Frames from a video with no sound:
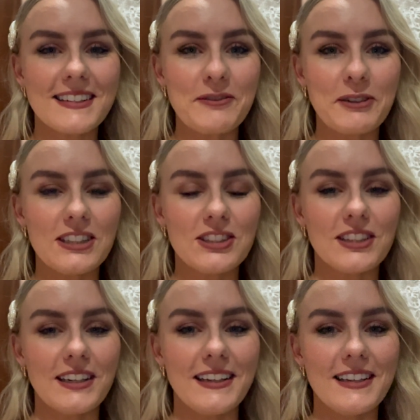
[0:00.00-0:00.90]
which
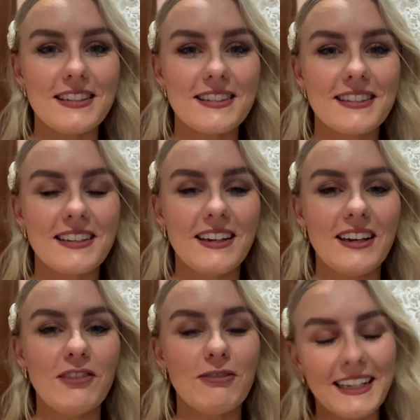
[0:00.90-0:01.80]
is
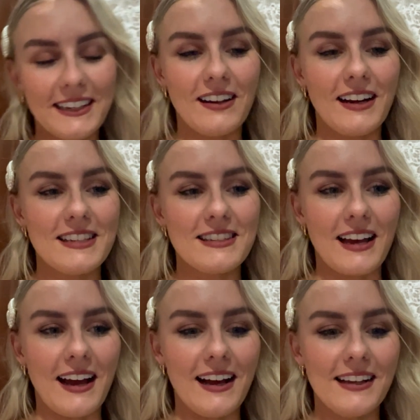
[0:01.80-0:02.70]
really nice,
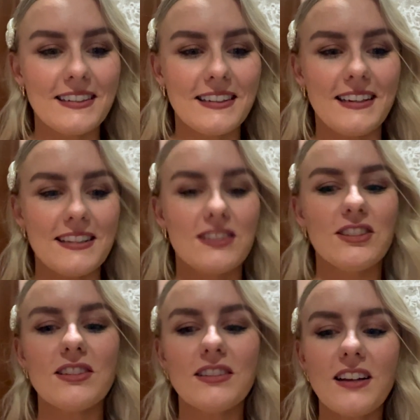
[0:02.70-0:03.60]
and it's
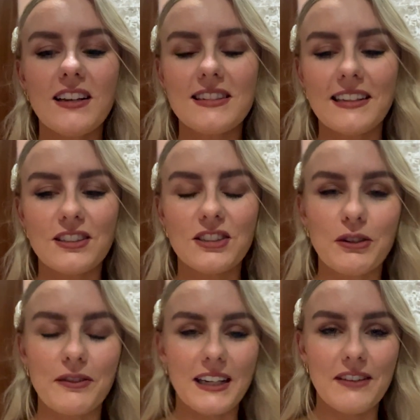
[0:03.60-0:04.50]
just a nice thing to do
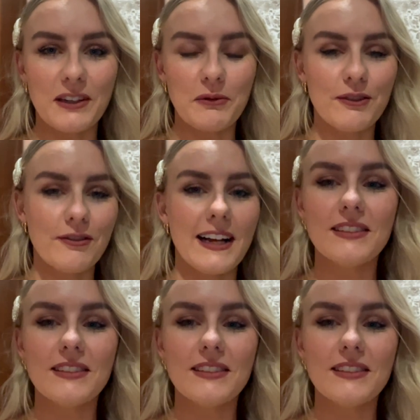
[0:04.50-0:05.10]
of an evening with friends.